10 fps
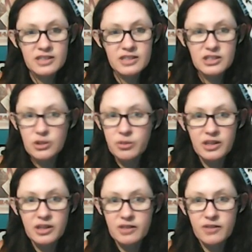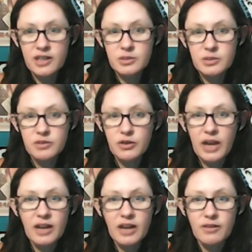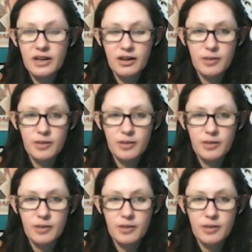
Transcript: I don't think that Fox would have okayed a rated R